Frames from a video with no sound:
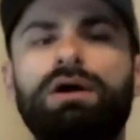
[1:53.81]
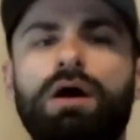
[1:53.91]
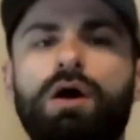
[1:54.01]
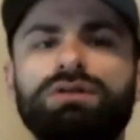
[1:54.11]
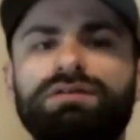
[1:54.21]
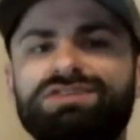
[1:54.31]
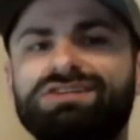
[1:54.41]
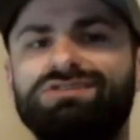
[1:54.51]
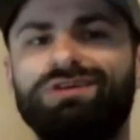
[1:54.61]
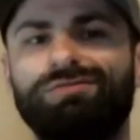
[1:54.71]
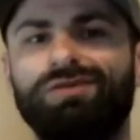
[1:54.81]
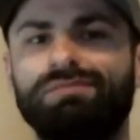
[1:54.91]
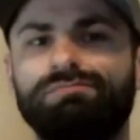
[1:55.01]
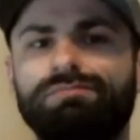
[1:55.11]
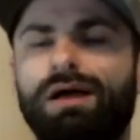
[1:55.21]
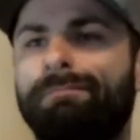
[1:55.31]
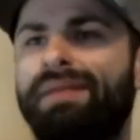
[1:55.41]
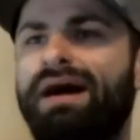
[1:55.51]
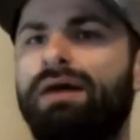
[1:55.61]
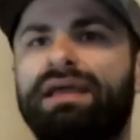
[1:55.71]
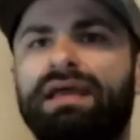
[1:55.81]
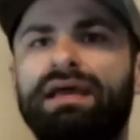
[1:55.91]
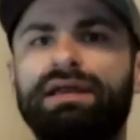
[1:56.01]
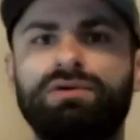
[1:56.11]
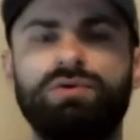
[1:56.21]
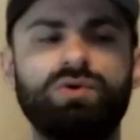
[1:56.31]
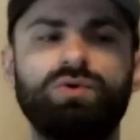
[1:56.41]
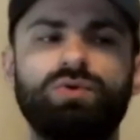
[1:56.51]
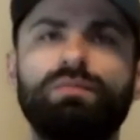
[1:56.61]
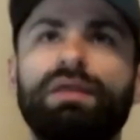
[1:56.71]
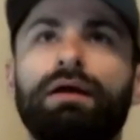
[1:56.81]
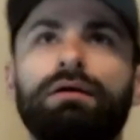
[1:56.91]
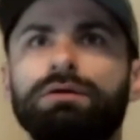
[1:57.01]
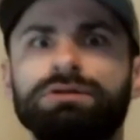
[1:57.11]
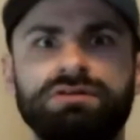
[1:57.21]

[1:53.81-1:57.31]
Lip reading: All of these different biomechanical errors,